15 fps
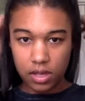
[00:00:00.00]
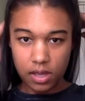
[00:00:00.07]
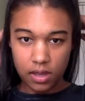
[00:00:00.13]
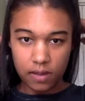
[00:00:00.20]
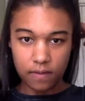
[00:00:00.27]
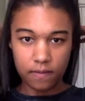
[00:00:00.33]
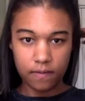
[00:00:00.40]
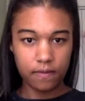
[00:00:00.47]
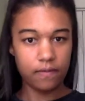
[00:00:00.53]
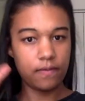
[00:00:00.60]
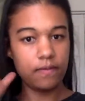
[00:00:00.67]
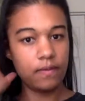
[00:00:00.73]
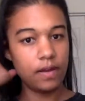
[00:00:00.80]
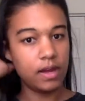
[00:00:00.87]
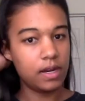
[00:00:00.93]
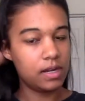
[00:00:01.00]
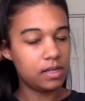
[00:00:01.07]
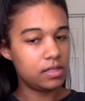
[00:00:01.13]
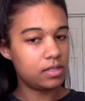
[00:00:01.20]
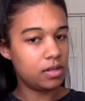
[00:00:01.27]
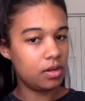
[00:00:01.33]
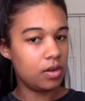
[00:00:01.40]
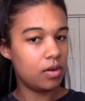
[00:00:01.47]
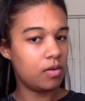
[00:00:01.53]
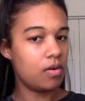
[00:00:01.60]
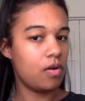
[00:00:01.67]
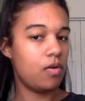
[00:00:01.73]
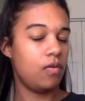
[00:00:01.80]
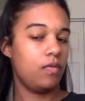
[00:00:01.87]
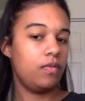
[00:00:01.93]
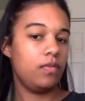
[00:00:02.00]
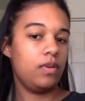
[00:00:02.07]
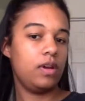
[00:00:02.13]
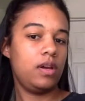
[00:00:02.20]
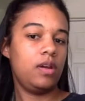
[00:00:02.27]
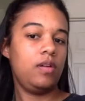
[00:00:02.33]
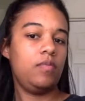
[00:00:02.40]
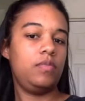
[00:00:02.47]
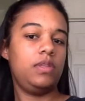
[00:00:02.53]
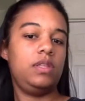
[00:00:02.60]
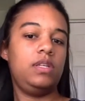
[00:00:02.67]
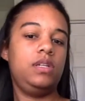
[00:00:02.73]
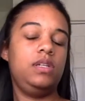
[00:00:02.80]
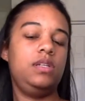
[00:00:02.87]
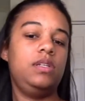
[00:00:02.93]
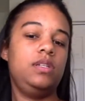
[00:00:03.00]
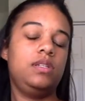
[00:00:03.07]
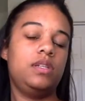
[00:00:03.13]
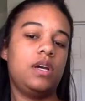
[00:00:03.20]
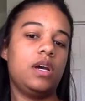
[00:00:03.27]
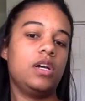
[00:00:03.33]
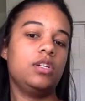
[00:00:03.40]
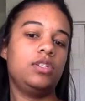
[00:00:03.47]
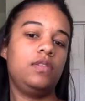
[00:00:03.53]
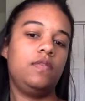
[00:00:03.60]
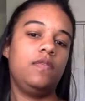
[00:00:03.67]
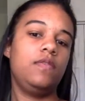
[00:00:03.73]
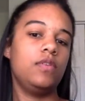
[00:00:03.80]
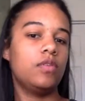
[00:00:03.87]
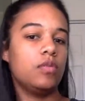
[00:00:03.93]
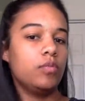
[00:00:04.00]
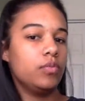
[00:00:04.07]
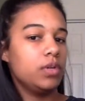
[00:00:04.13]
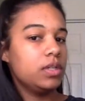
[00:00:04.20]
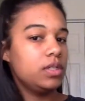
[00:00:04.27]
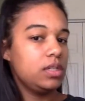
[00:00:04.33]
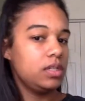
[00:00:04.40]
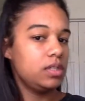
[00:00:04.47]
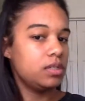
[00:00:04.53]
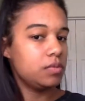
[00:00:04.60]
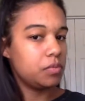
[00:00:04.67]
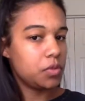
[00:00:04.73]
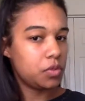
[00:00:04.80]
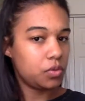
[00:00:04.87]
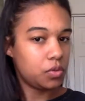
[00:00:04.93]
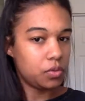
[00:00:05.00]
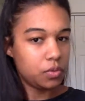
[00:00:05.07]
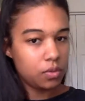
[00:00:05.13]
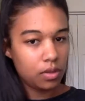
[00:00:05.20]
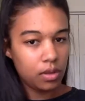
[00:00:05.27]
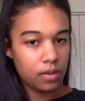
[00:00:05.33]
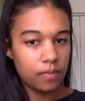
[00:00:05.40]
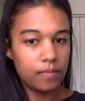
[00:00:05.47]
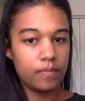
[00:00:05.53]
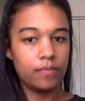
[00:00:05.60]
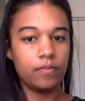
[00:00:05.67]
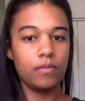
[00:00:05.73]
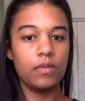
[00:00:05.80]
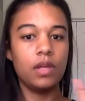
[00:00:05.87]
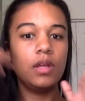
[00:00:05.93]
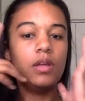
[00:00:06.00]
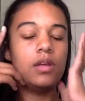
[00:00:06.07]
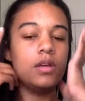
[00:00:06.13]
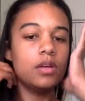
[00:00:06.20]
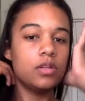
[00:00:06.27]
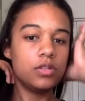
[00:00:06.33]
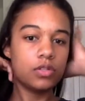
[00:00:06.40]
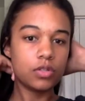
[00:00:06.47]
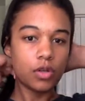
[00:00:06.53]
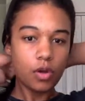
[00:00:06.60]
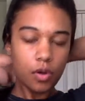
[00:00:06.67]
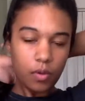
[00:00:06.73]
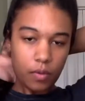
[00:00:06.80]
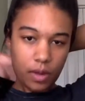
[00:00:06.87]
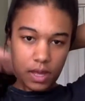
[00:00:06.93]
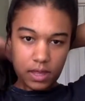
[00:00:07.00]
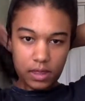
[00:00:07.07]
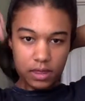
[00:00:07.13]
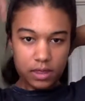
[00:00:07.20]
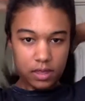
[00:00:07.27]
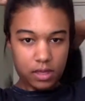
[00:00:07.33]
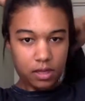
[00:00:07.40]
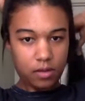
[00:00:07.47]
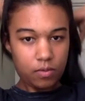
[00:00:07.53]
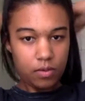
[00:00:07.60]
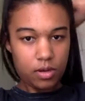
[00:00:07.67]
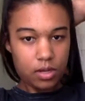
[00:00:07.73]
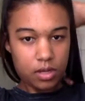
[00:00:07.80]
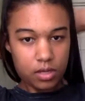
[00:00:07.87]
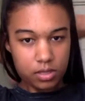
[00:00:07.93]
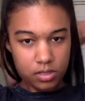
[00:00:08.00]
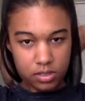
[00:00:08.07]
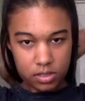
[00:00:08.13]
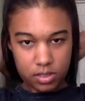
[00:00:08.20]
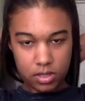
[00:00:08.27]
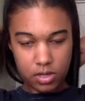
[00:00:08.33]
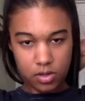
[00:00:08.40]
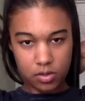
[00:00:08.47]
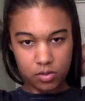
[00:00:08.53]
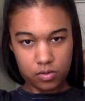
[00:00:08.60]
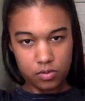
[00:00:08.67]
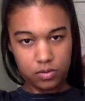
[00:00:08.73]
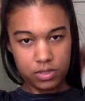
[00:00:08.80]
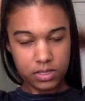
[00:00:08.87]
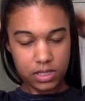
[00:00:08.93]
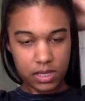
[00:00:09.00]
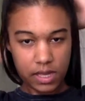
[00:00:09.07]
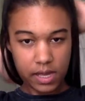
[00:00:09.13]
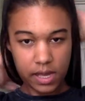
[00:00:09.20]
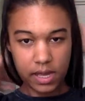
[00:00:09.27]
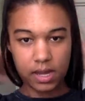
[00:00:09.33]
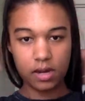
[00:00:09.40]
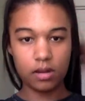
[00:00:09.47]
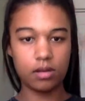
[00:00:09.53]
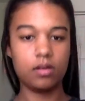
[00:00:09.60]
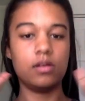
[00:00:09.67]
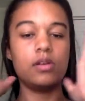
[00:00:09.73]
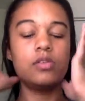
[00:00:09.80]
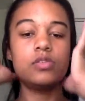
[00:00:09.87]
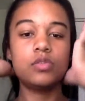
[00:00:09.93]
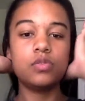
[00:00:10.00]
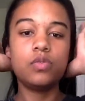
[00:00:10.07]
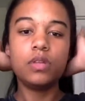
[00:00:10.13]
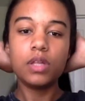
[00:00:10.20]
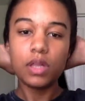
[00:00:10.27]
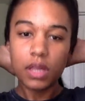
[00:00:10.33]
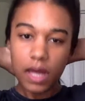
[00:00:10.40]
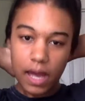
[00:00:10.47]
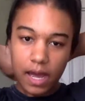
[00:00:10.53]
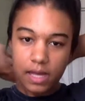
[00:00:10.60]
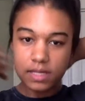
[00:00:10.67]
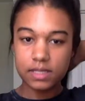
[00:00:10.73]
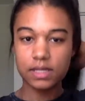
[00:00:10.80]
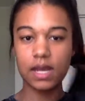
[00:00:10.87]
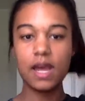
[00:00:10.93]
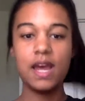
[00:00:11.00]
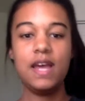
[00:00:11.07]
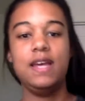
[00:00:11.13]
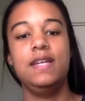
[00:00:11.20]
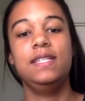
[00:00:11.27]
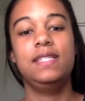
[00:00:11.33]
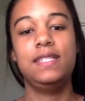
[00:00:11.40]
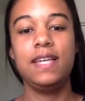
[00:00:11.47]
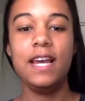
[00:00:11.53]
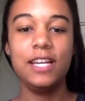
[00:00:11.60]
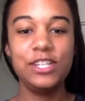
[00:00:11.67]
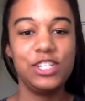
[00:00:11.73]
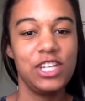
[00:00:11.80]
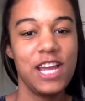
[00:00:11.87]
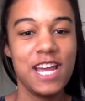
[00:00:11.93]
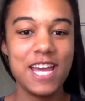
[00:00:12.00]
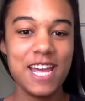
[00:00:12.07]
if I need to go over it, but these actually feel pretty smooth. So I think we're good to go to head on to the last section.